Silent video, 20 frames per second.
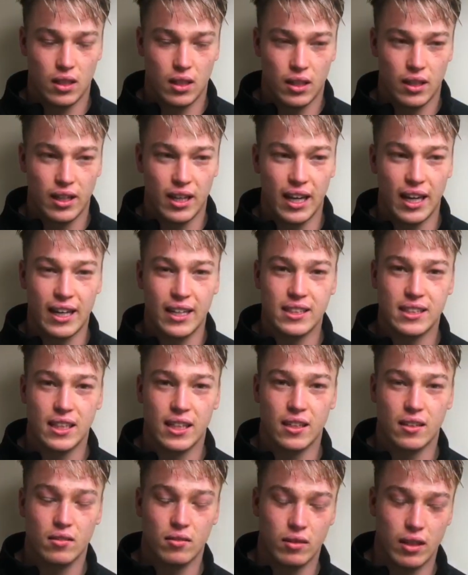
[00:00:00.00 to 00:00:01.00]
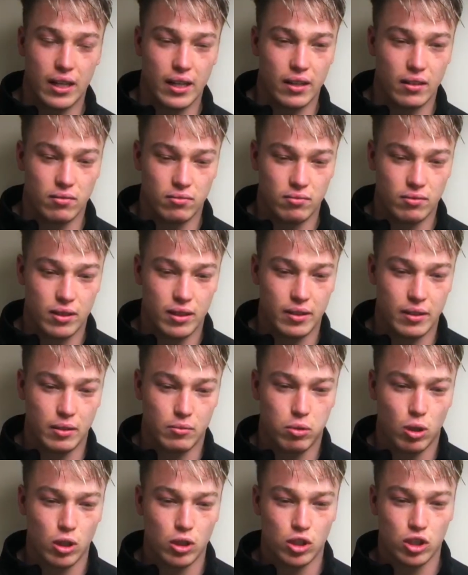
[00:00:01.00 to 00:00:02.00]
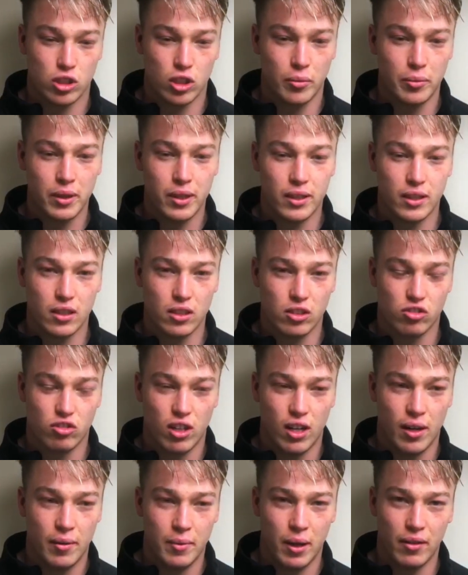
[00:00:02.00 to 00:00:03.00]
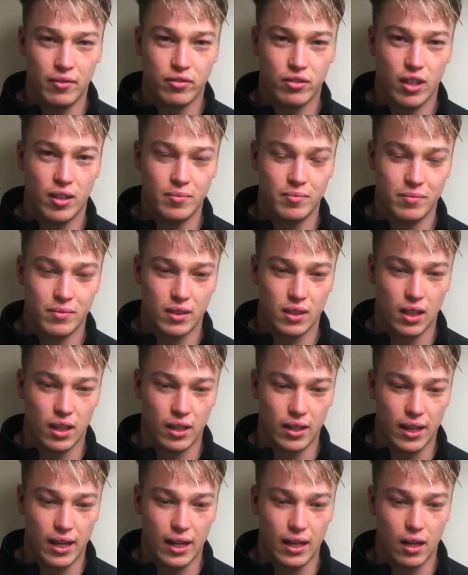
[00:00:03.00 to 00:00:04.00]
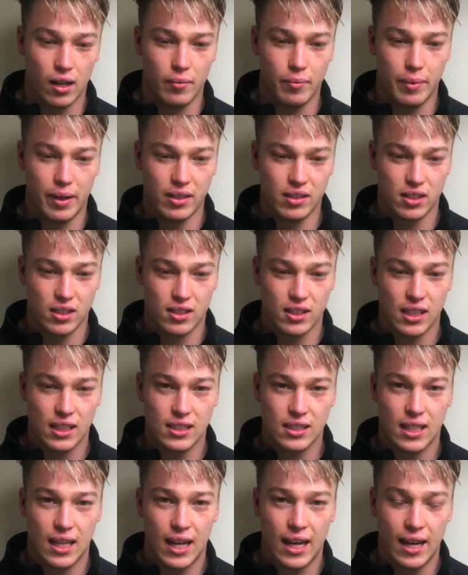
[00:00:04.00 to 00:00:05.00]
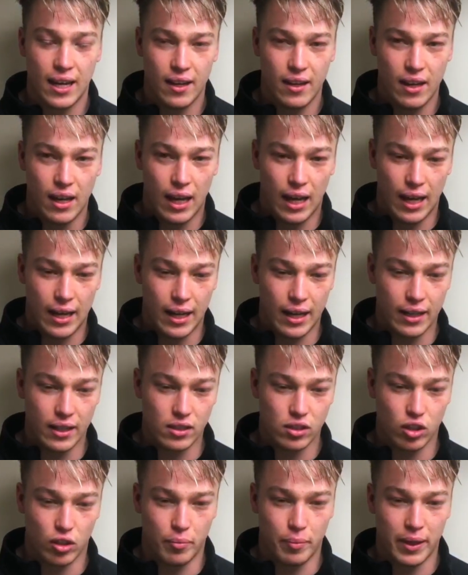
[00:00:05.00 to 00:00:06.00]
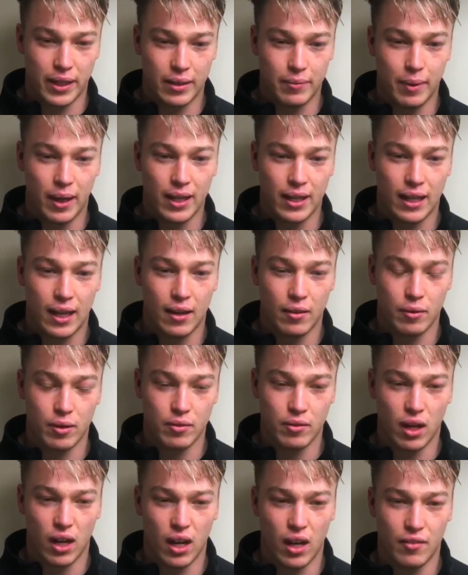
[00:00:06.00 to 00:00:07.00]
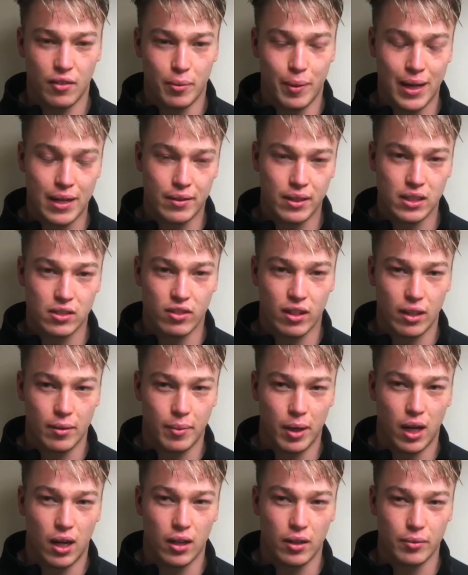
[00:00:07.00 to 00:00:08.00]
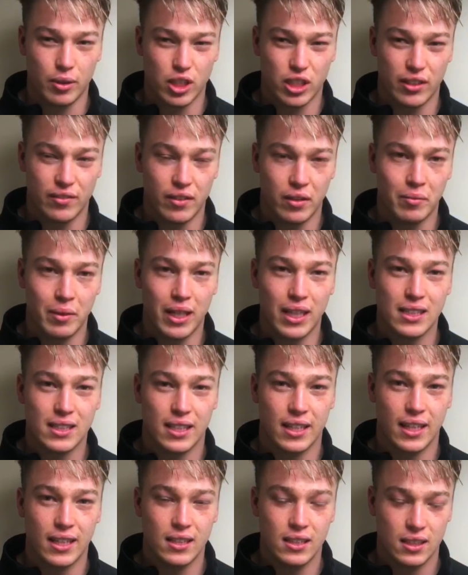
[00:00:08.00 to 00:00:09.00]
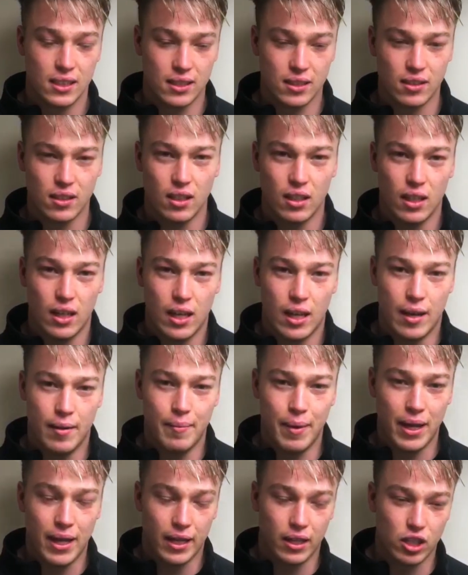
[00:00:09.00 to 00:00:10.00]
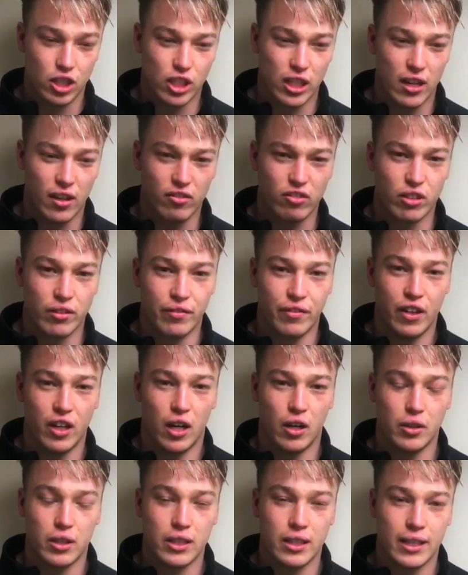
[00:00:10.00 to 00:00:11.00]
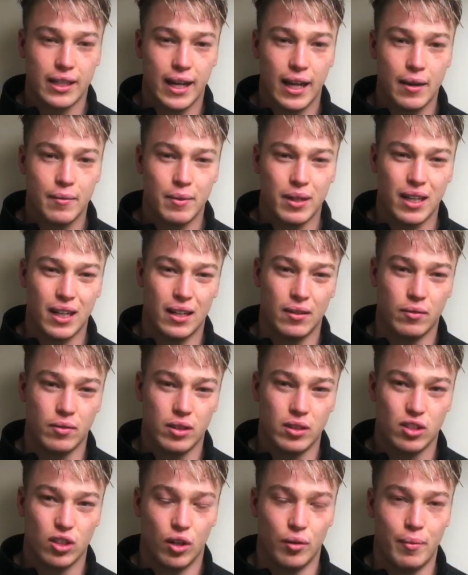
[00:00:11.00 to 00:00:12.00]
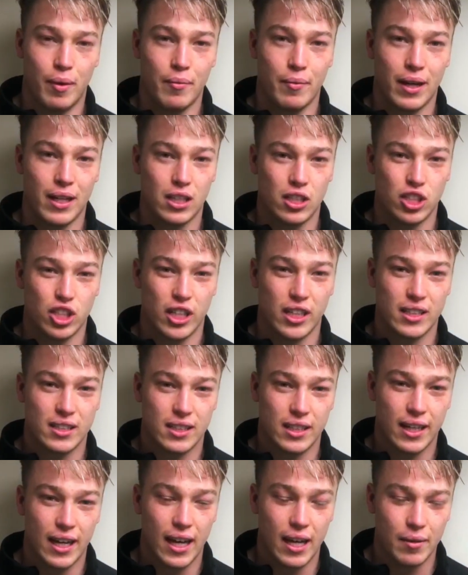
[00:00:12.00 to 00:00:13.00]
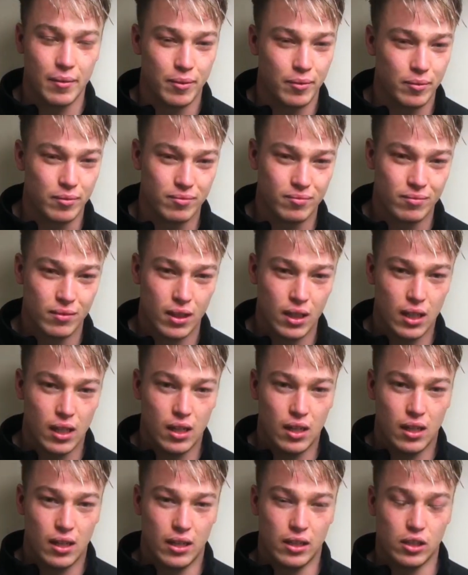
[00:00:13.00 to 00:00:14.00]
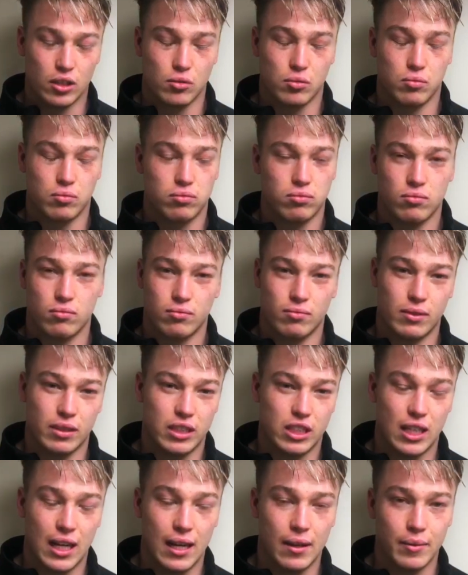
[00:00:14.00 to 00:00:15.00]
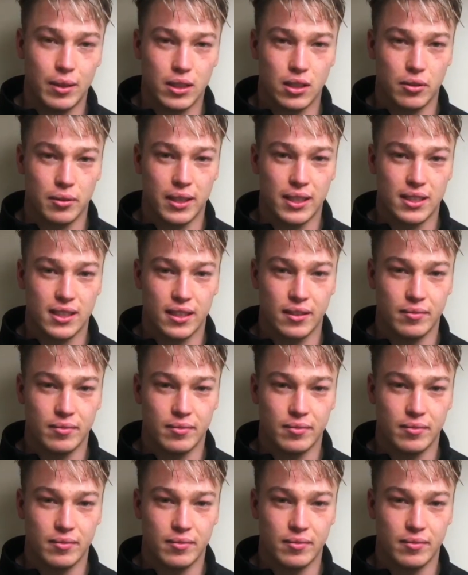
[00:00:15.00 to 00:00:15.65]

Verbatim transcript: Yeah, they did. They were quite dominant in the scrum up front. Like they had a bit of success there, and then sort of piggybacked that with like other penalties around the park, and we just given them easy ends and it meant they could just get a real foothold in the game, and then it sort of meant we had to chase the game, and it just we just let them in too easy. I